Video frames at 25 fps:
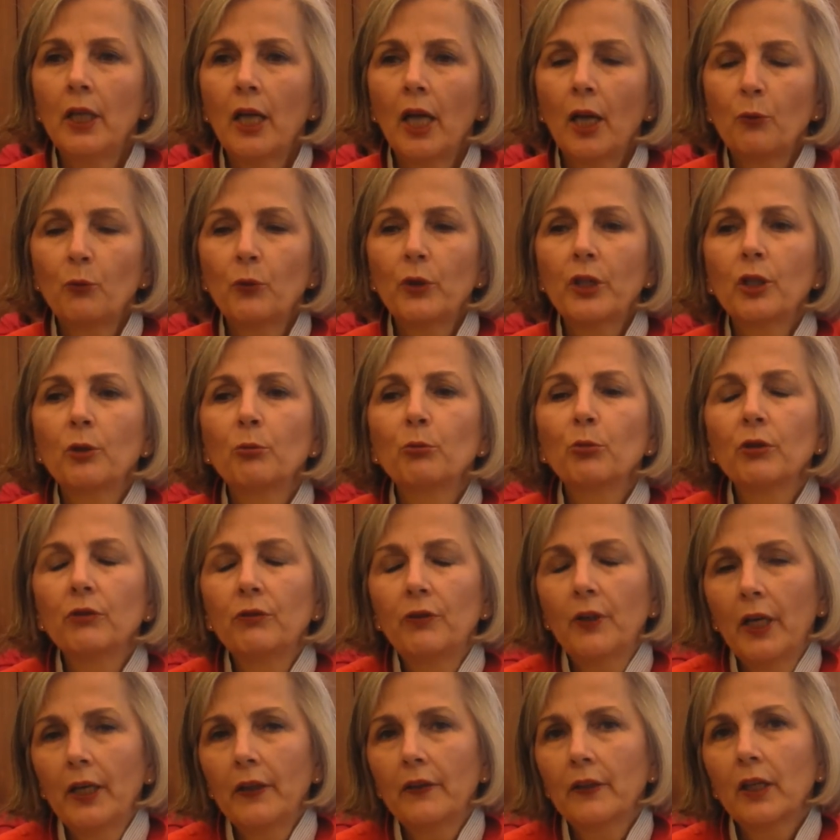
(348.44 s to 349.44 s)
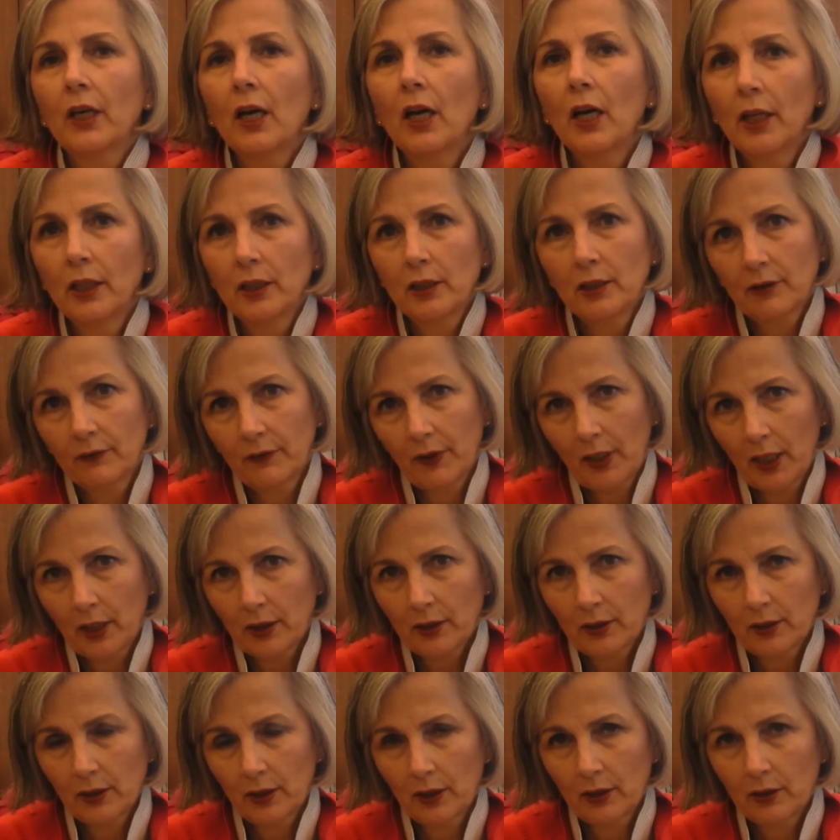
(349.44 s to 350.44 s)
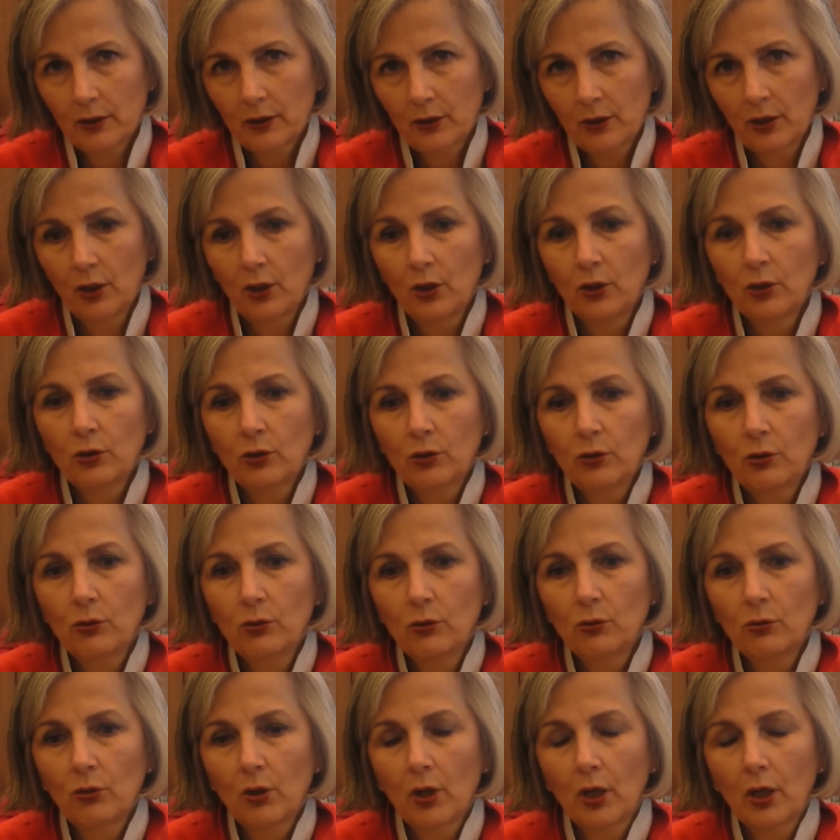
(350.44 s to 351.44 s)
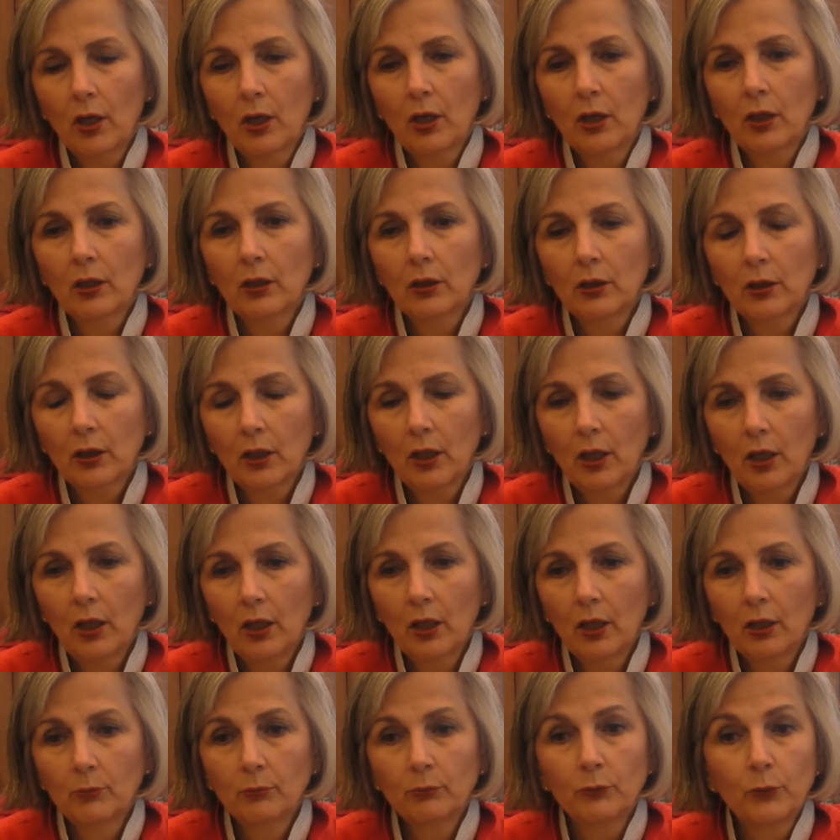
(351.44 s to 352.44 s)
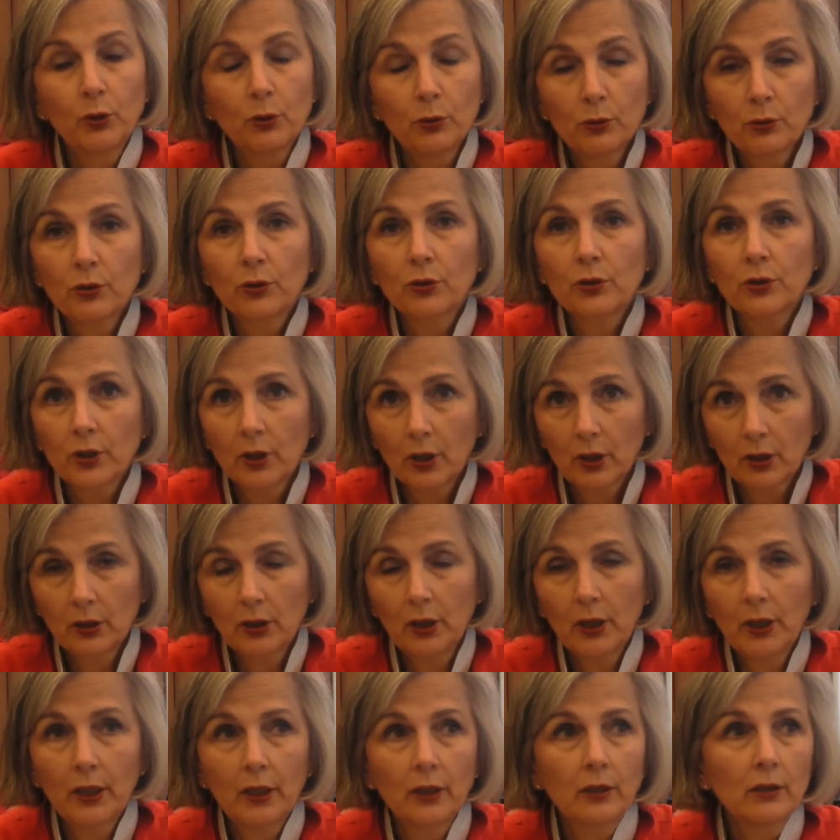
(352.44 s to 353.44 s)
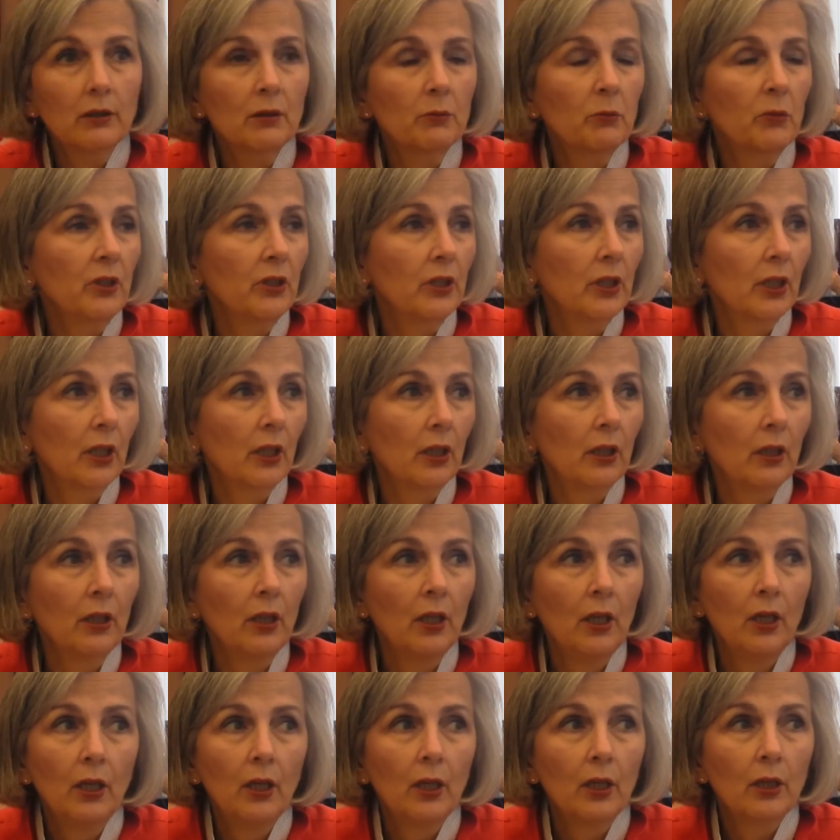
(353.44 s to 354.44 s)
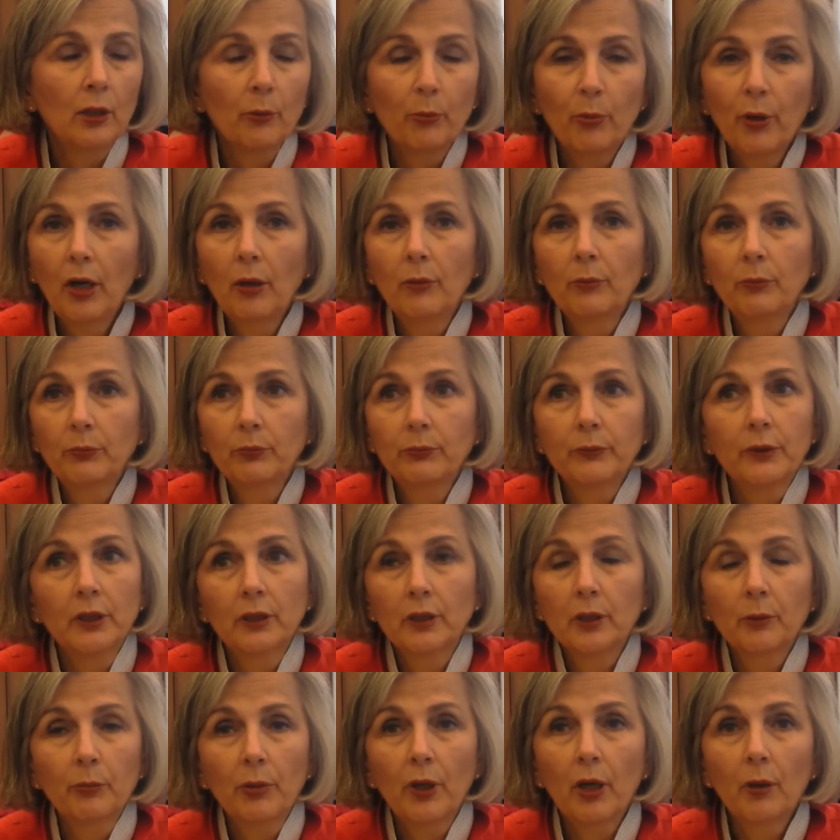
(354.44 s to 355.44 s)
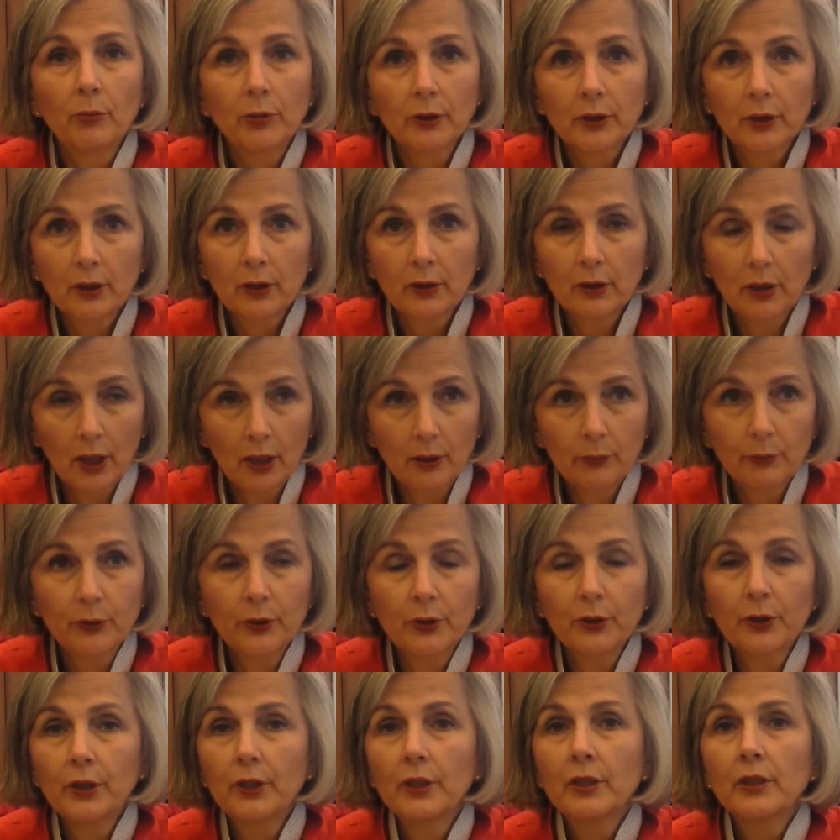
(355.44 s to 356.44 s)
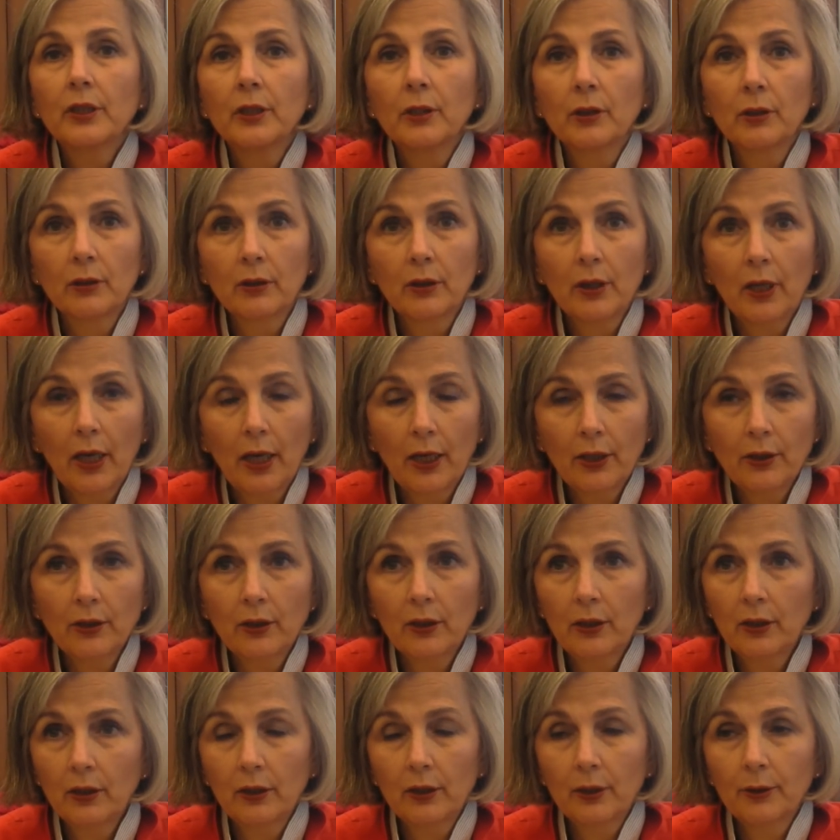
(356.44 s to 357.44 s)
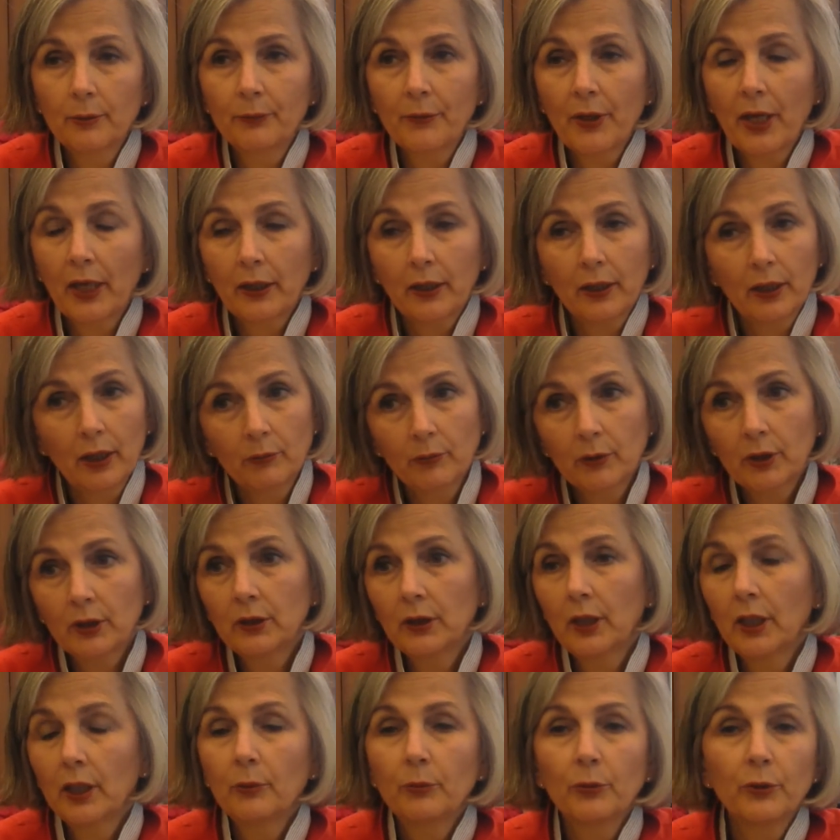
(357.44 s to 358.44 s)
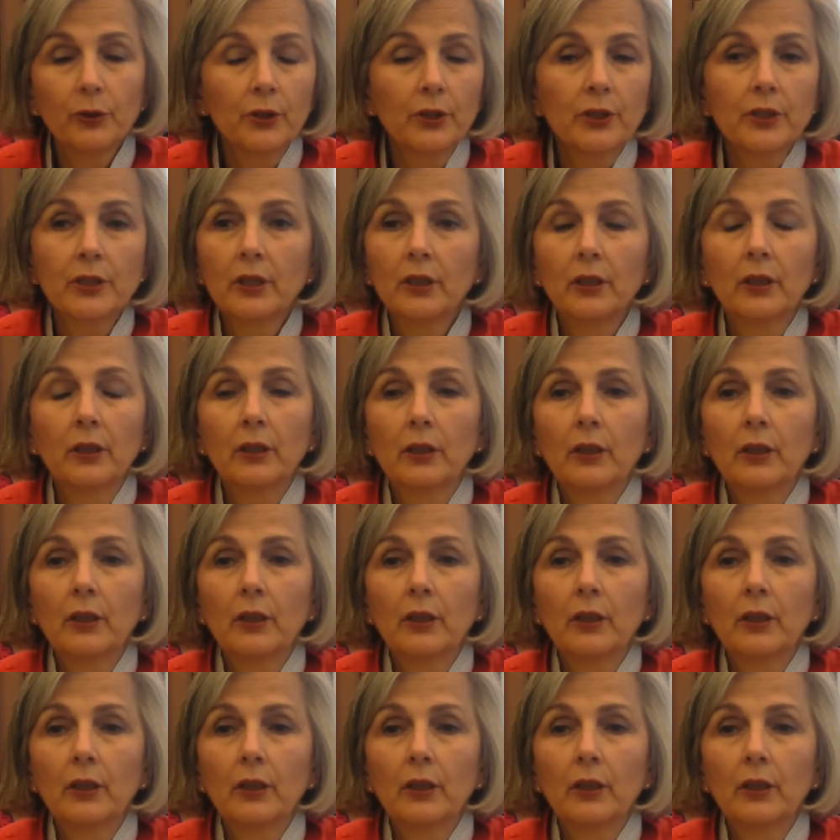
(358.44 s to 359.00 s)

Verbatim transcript: we can provide the kinds of access to our um, users, our clients, be they the pub in the public libraries, in uh, um, academic libraries, in,